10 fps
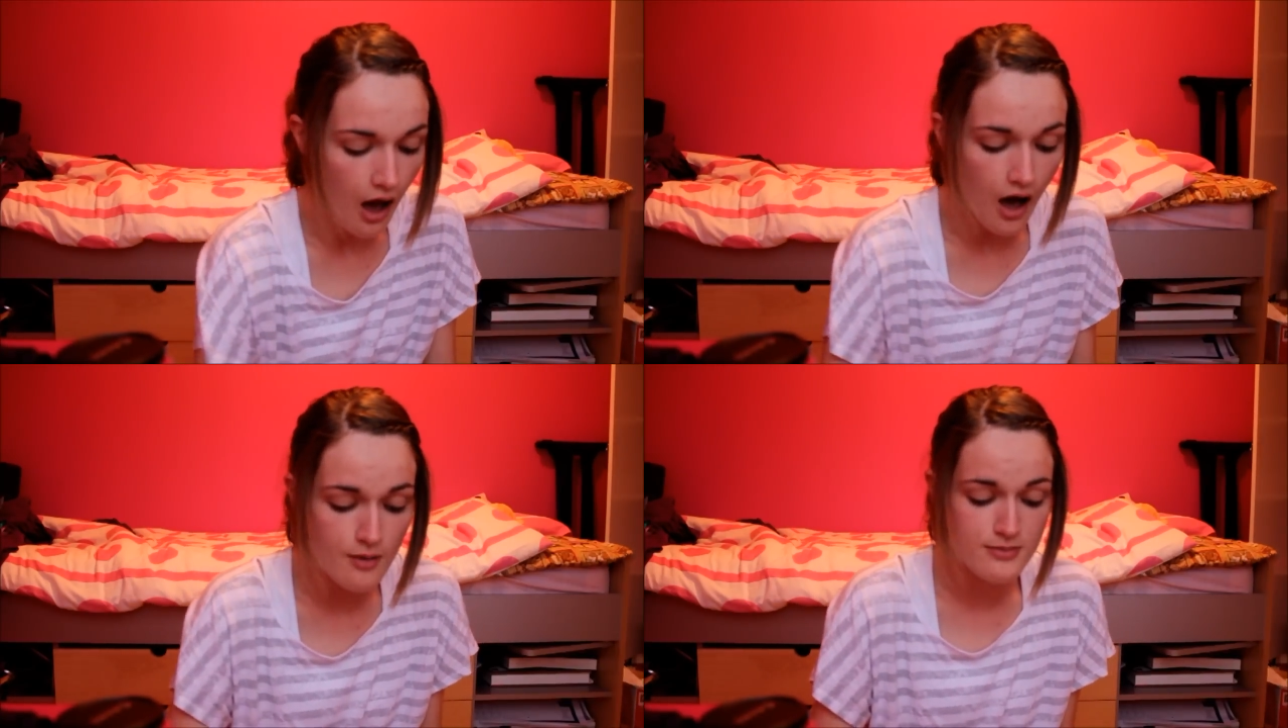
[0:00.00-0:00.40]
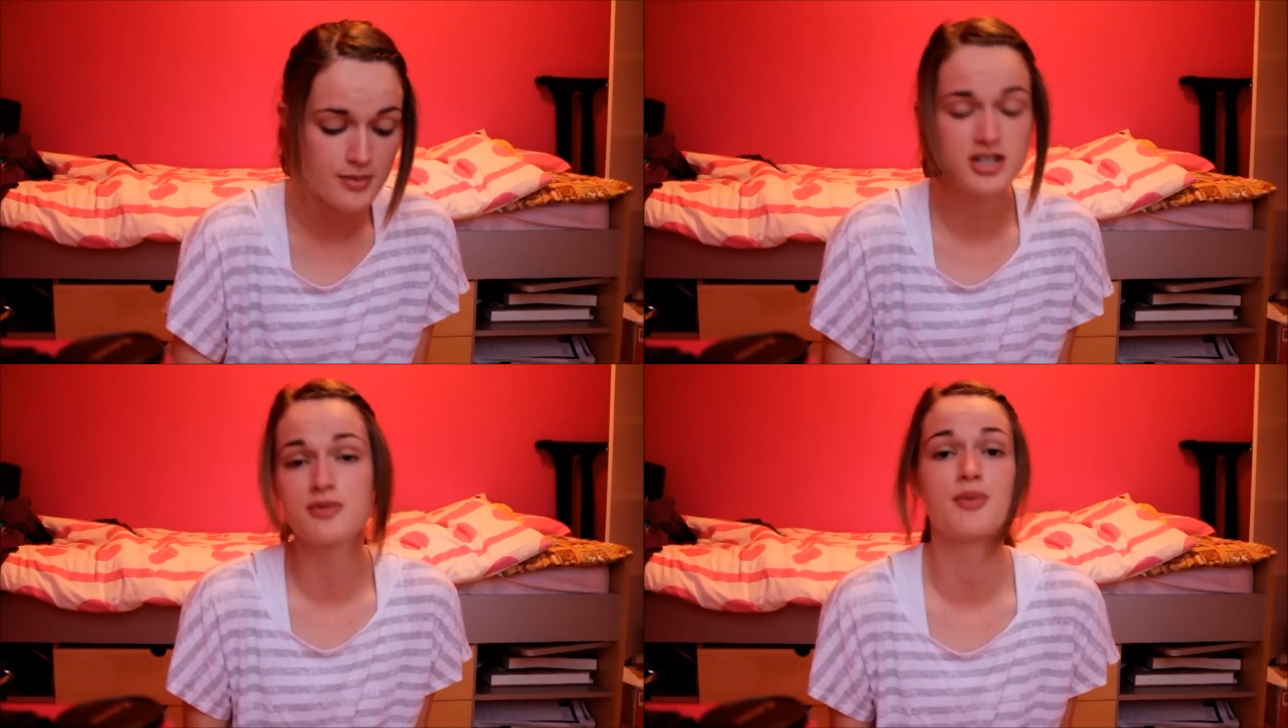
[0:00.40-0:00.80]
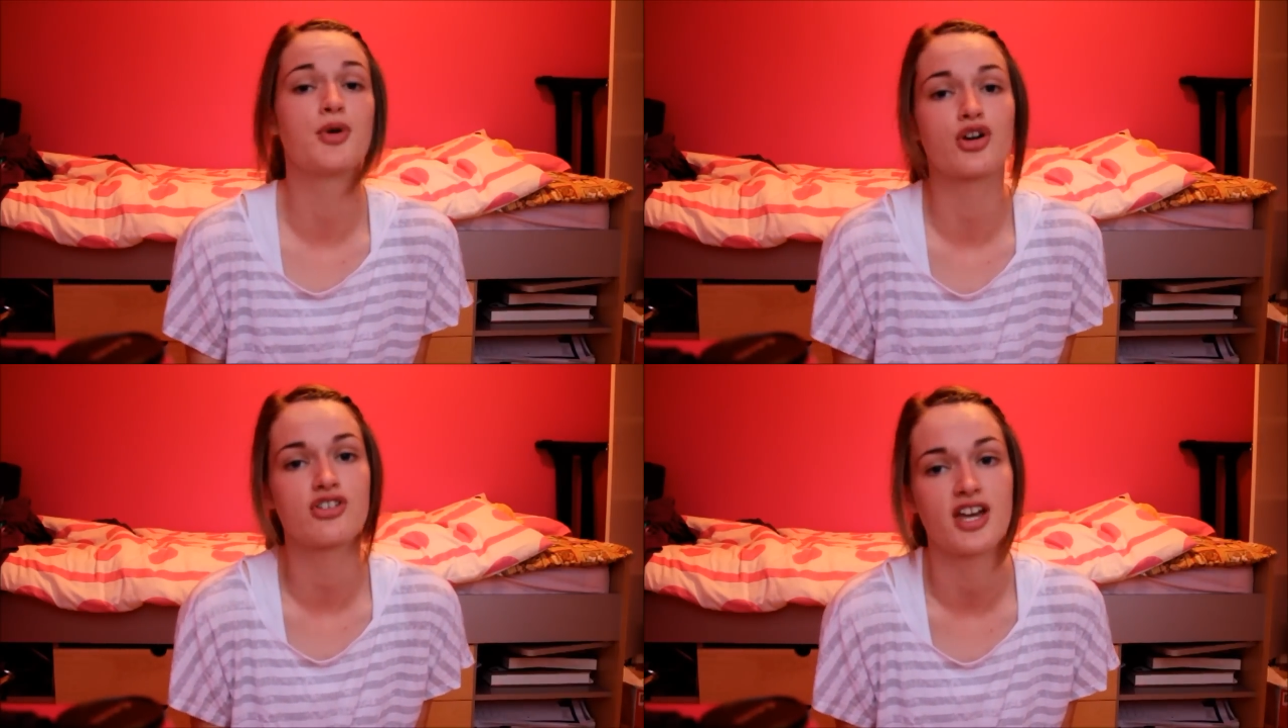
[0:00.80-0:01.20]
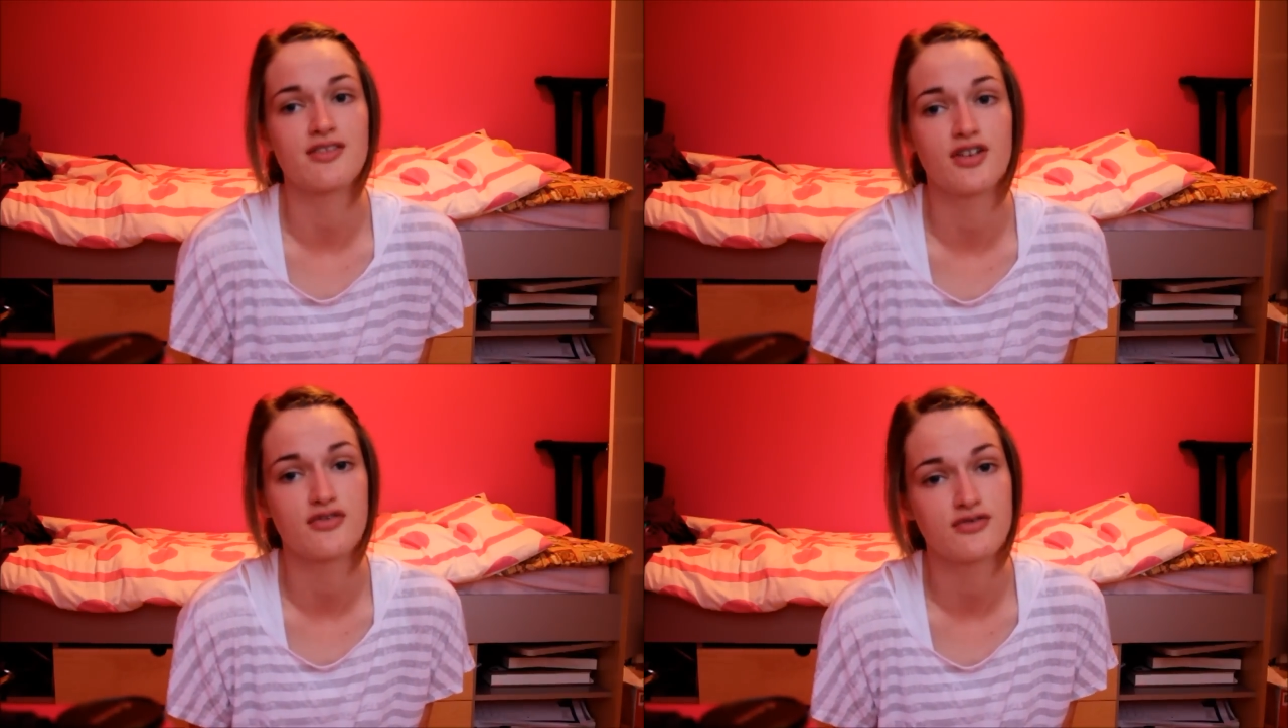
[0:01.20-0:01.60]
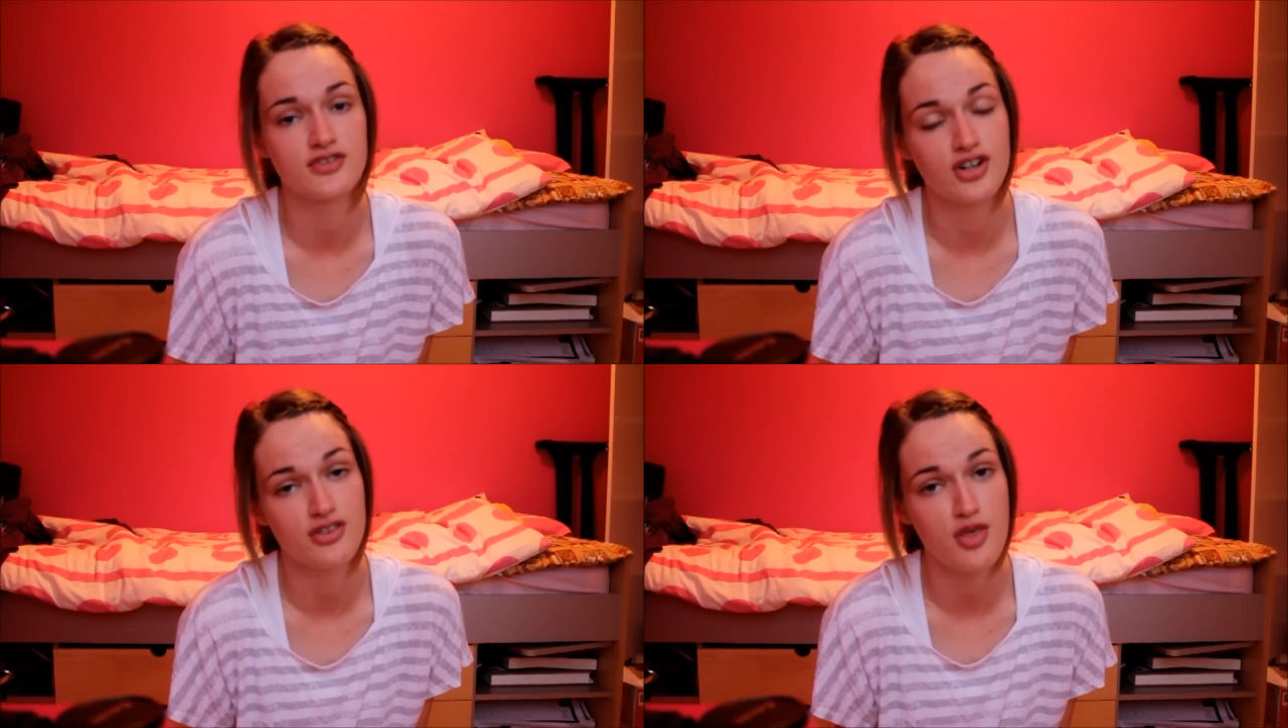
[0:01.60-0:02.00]
Um, maybe you could be more creative if
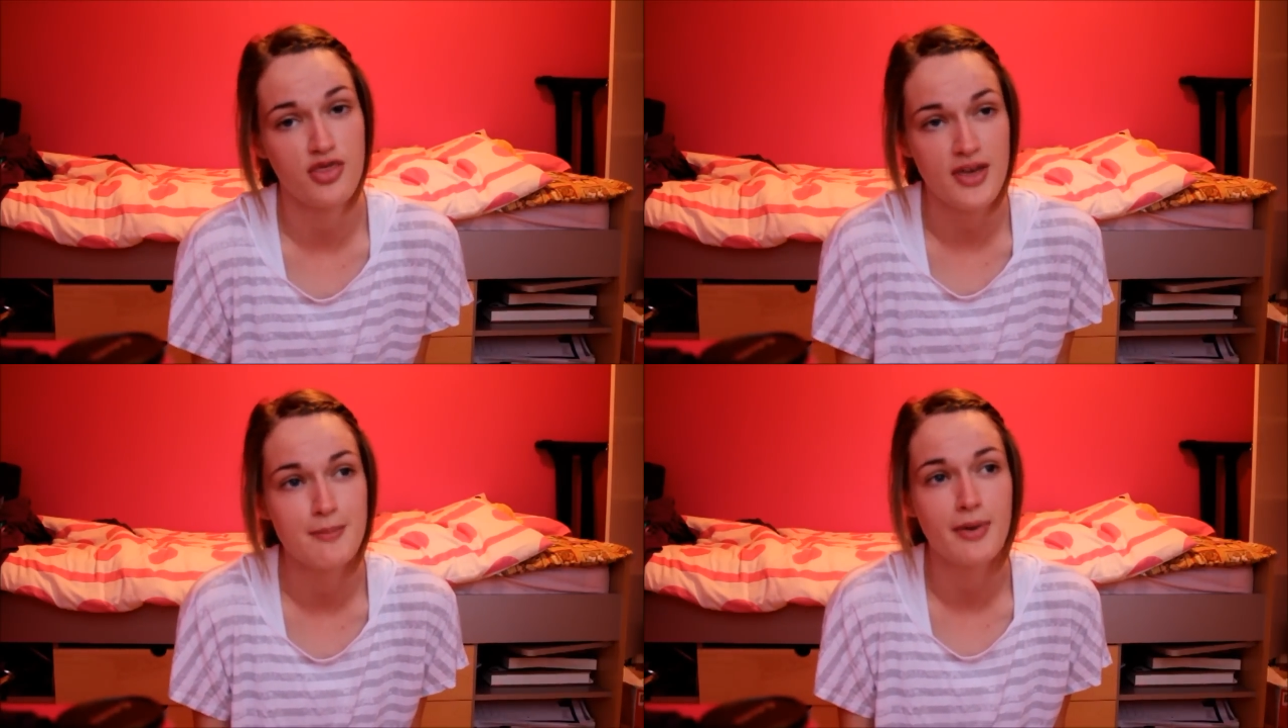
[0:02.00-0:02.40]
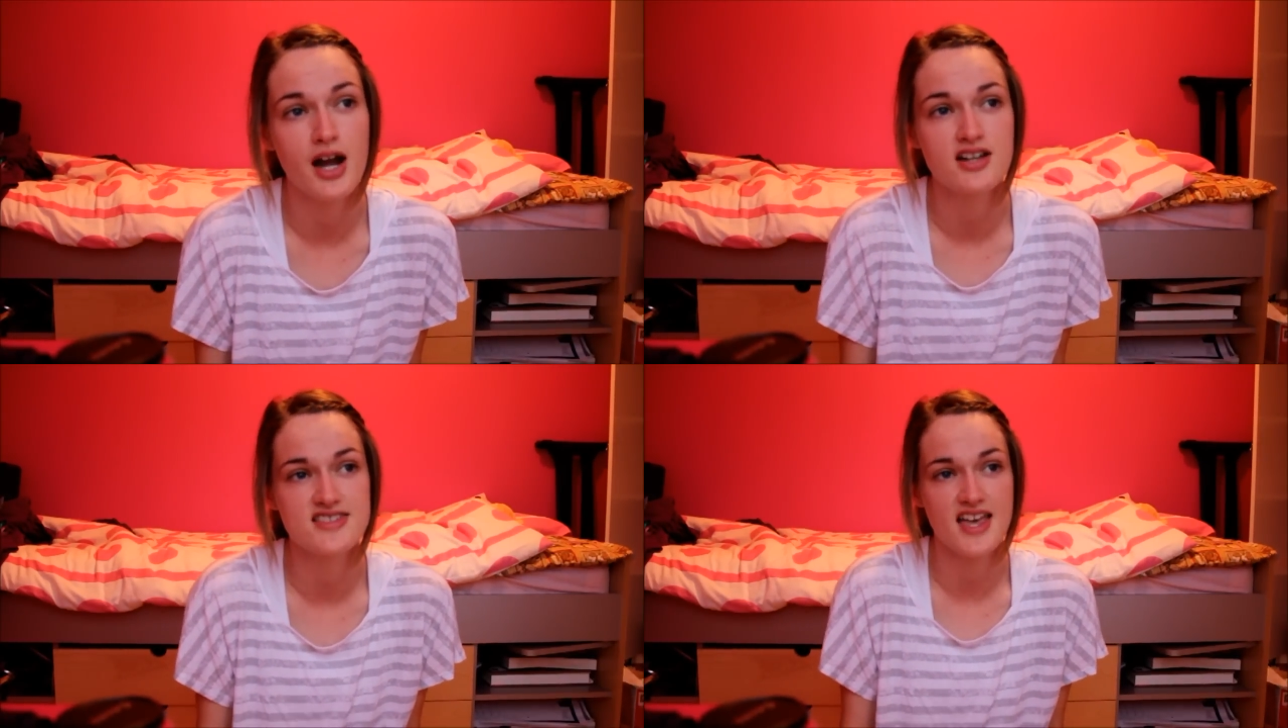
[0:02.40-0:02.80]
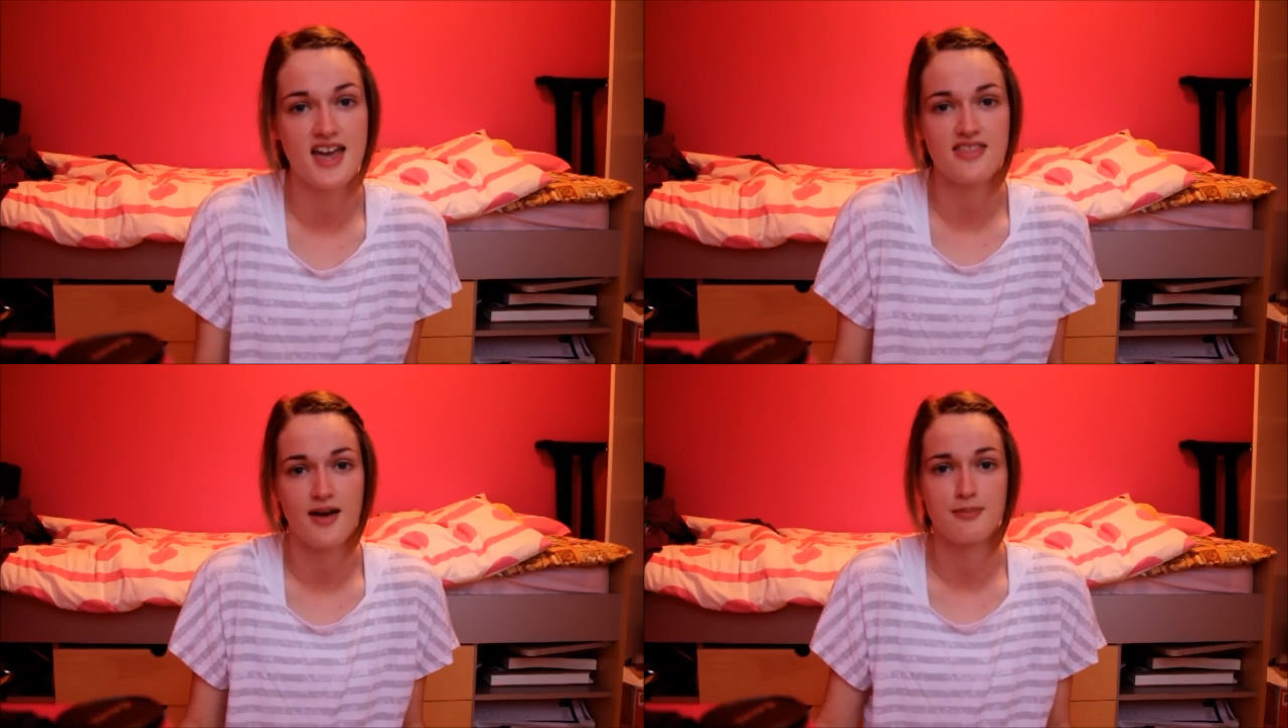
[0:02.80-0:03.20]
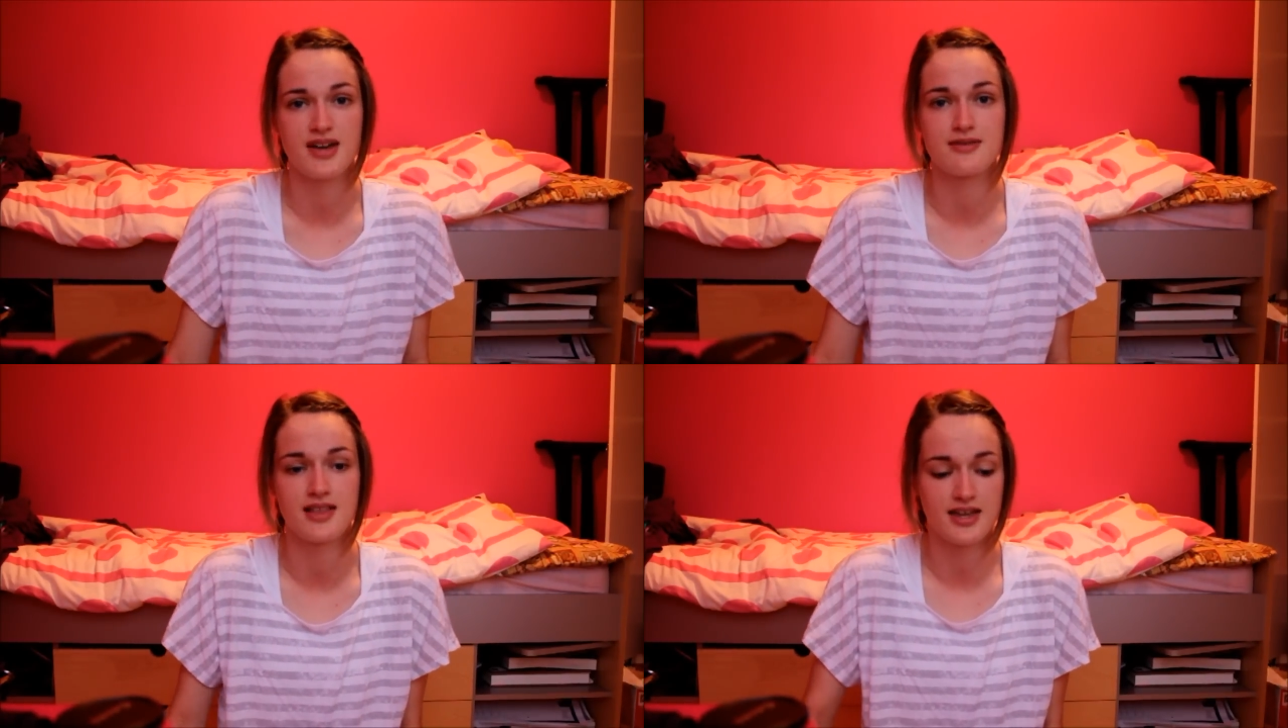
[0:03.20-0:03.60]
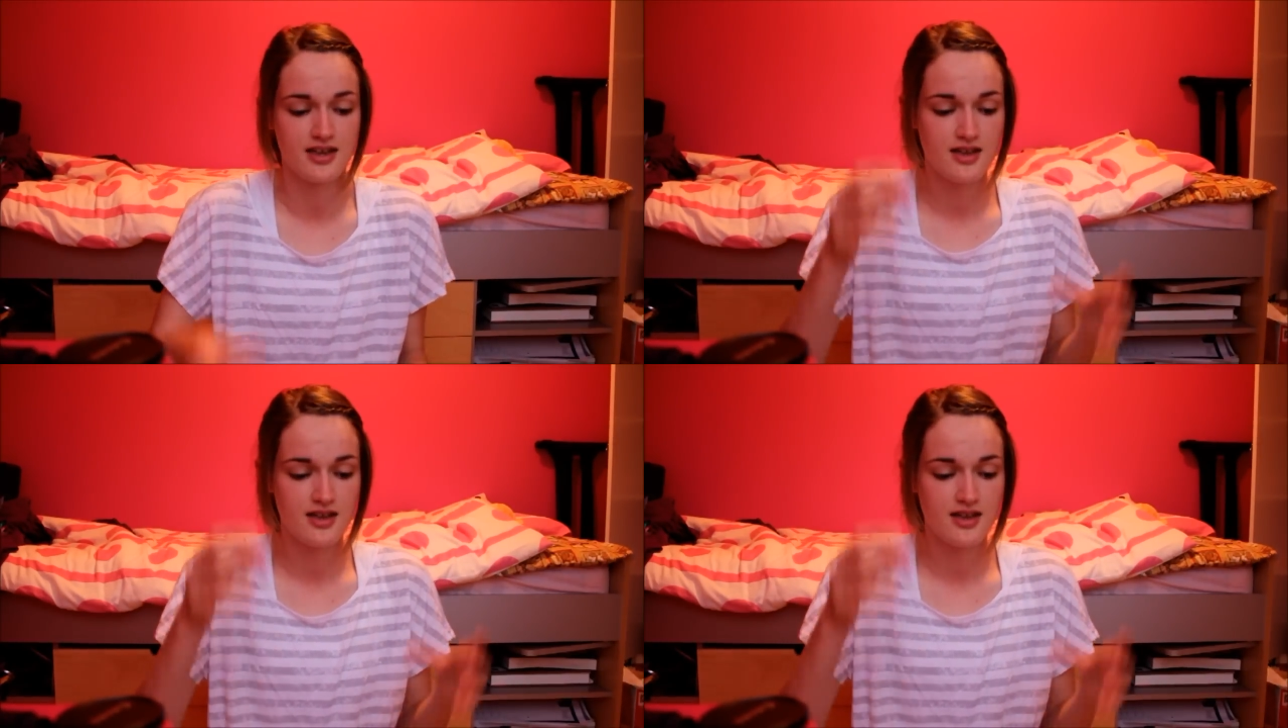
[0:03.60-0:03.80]
you're at the theme park, say, that big, like,